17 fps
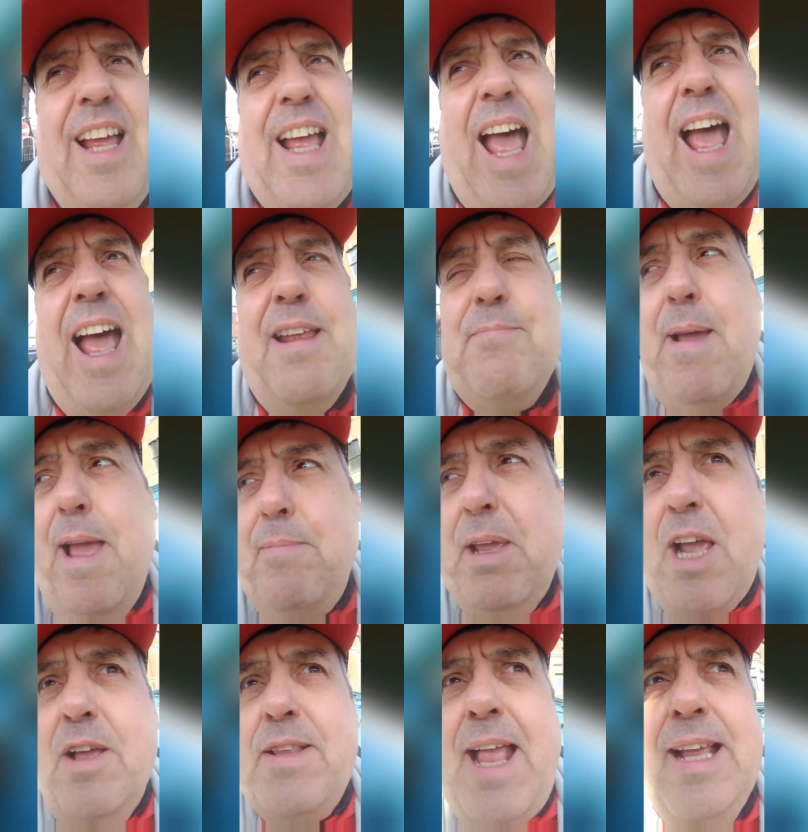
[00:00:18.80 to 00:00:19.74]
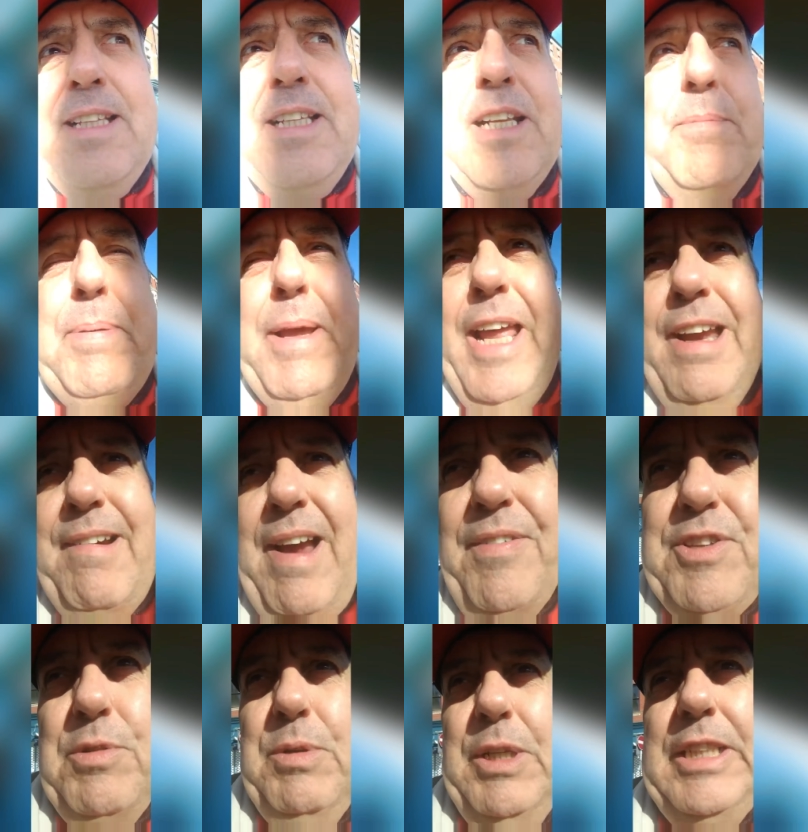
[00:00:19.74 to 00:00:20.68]
and maybe go down to the pier
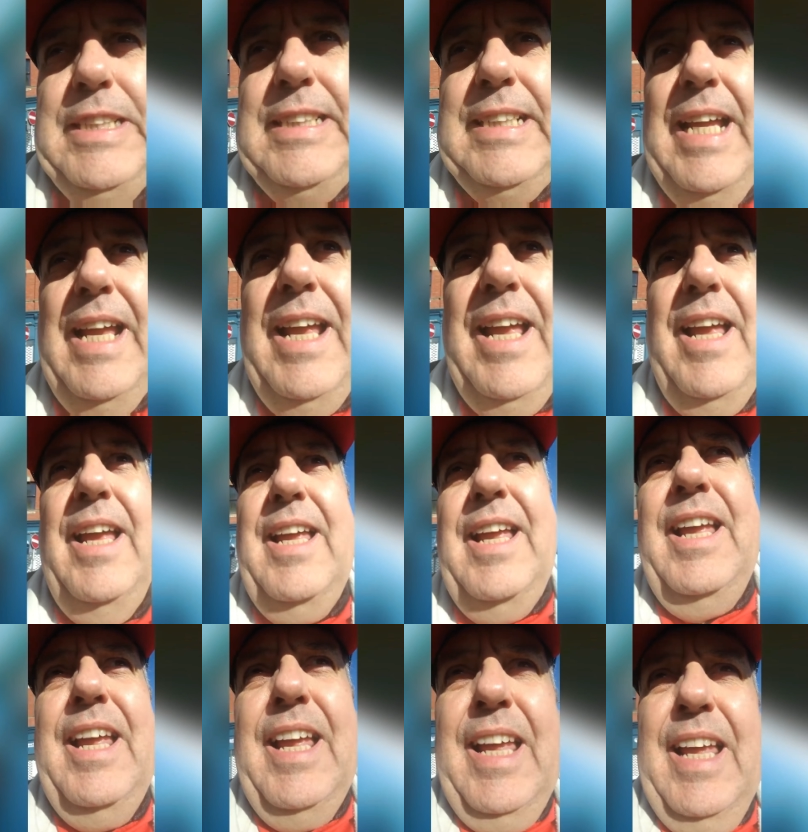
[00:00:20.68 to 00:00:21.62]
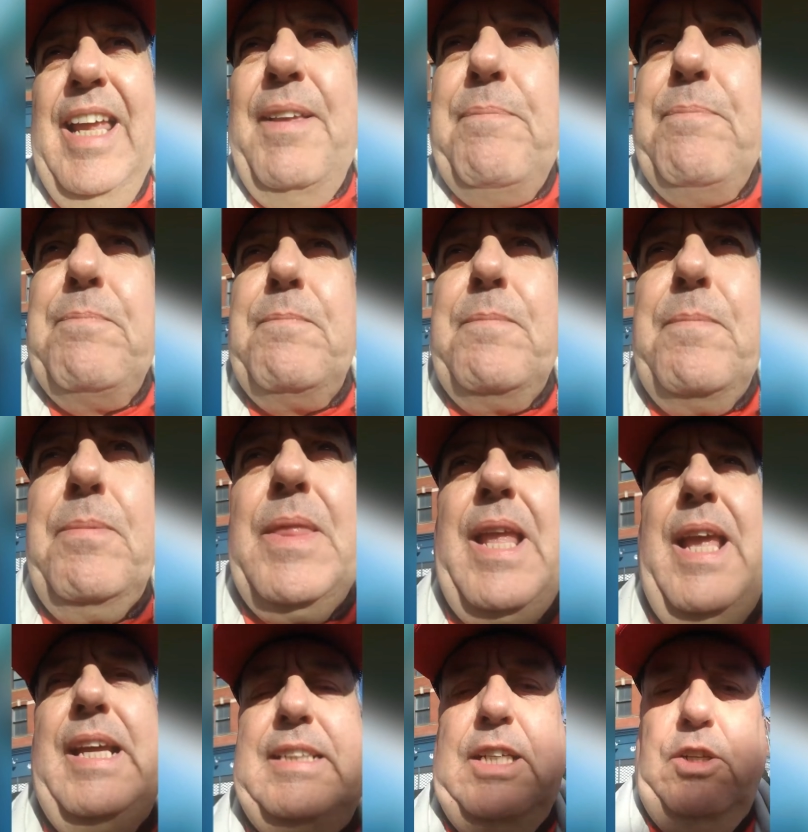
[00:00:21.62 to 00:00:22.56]
afterwards.
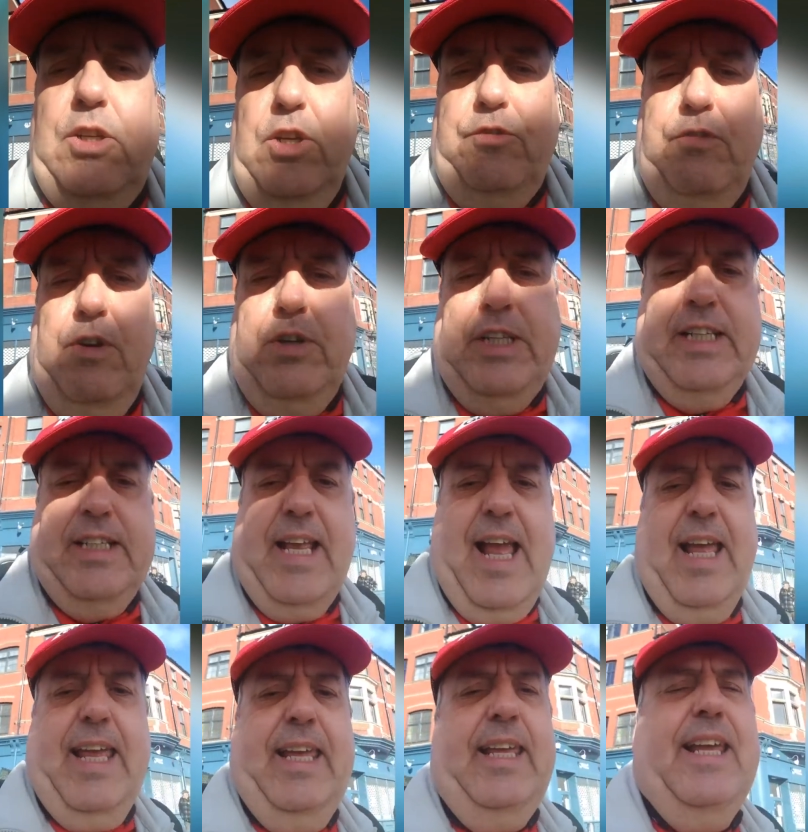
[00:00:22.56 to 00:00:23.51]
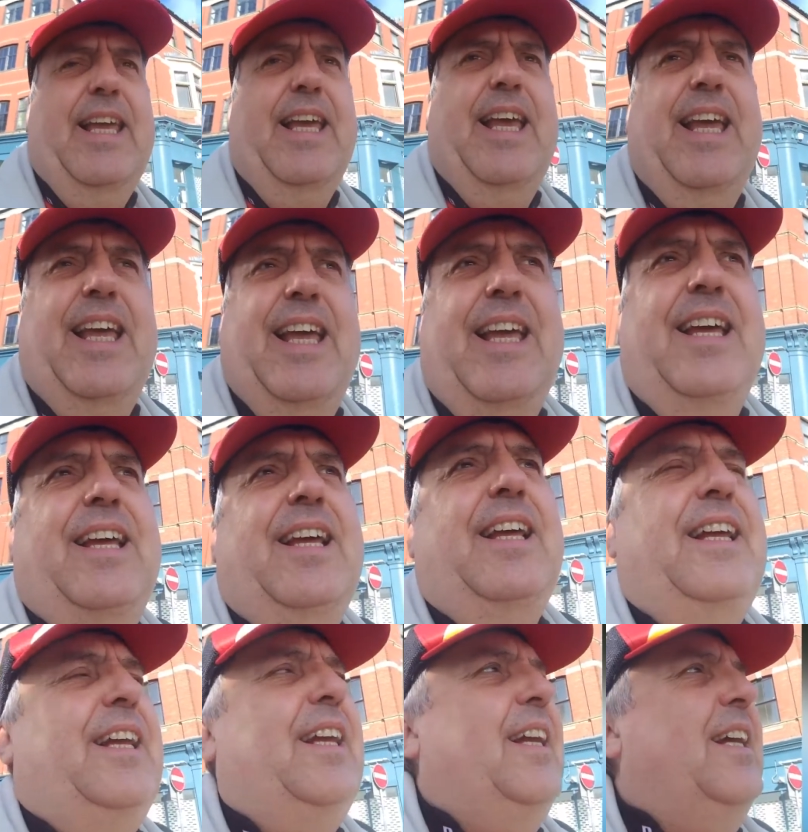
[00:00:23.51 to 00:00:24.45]
It's a good route to take.
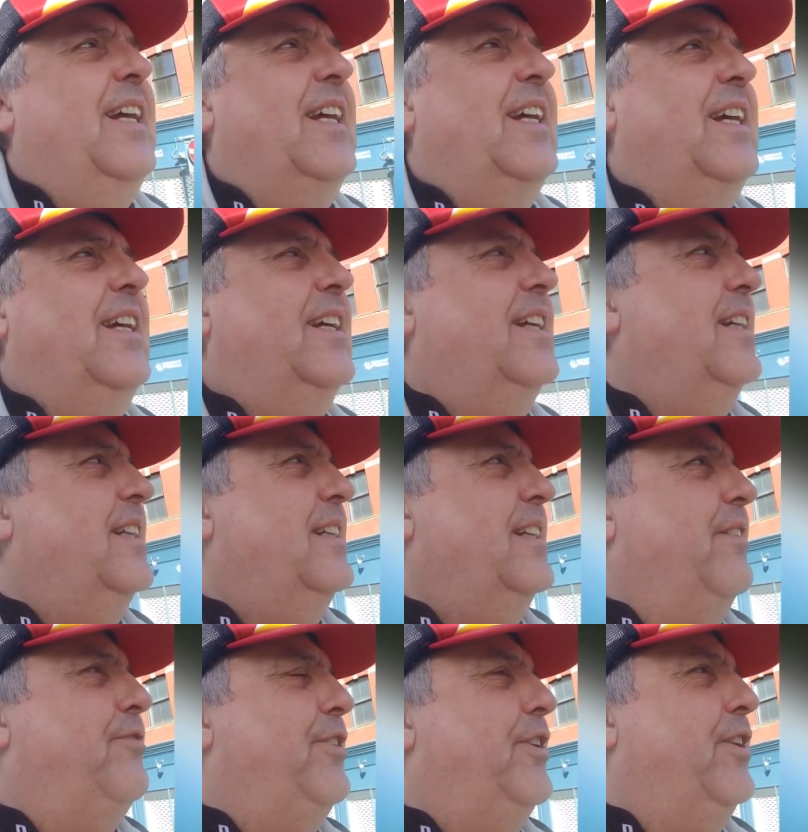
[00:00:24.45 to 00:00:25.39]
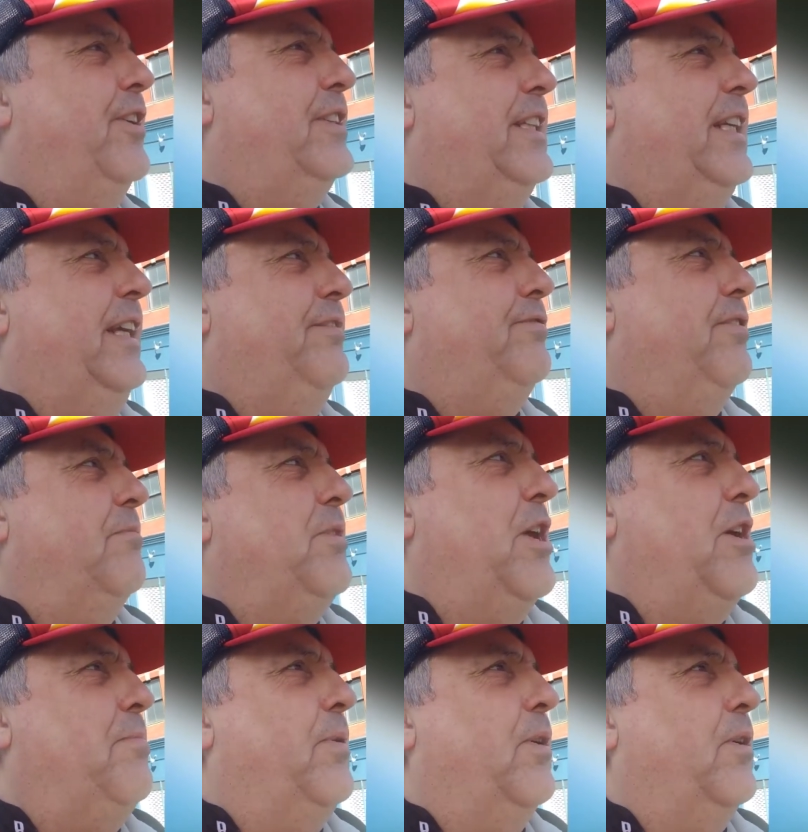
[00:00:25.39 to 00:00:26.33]
The 30 from
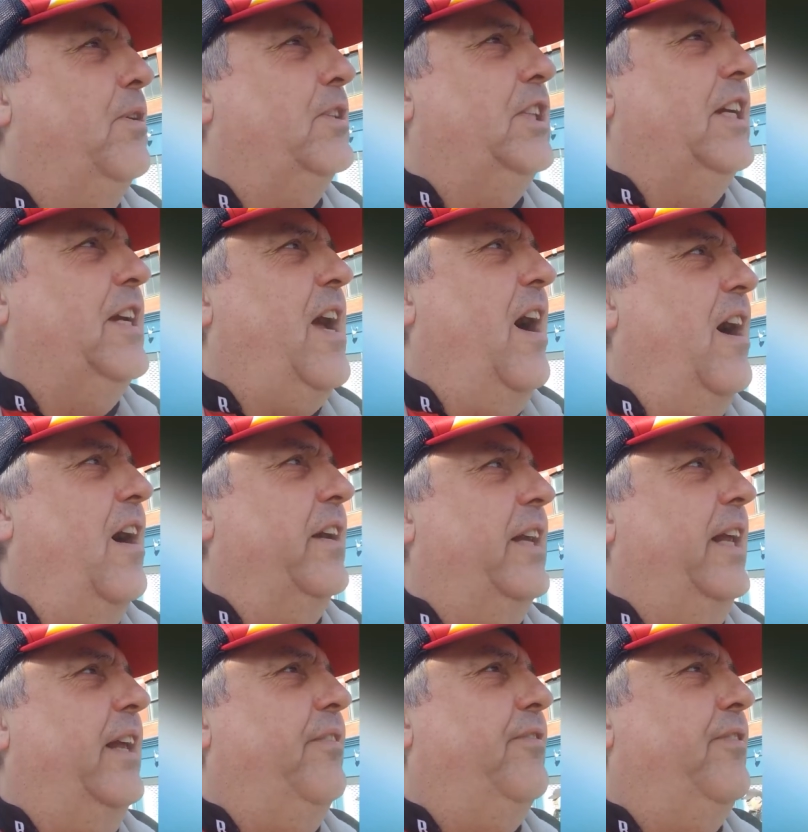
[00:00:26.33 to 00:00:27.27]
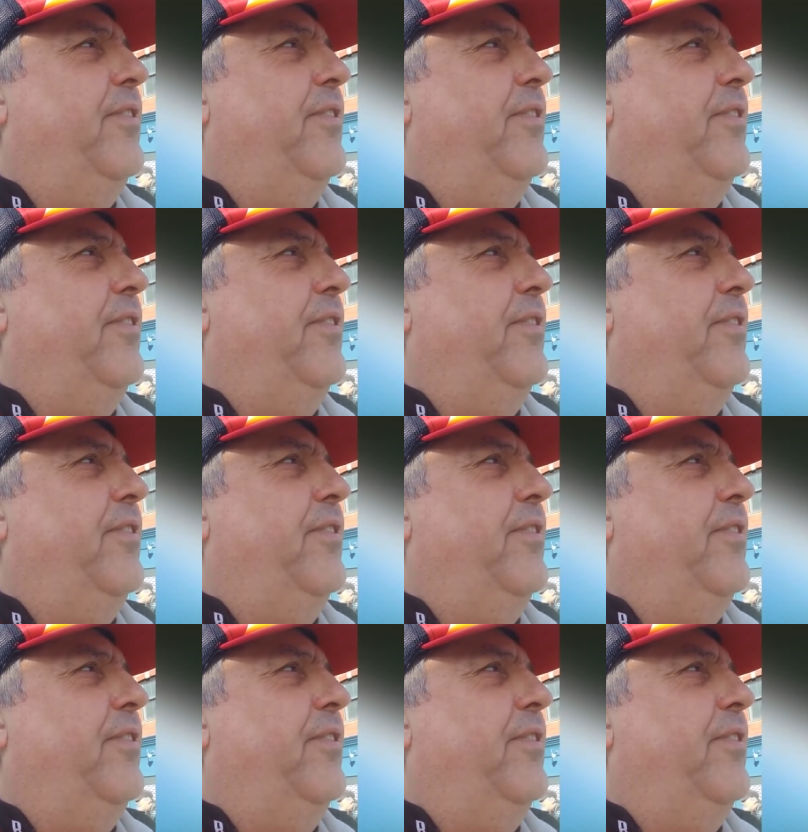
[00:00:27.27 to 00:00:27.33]
Newport to Cardiff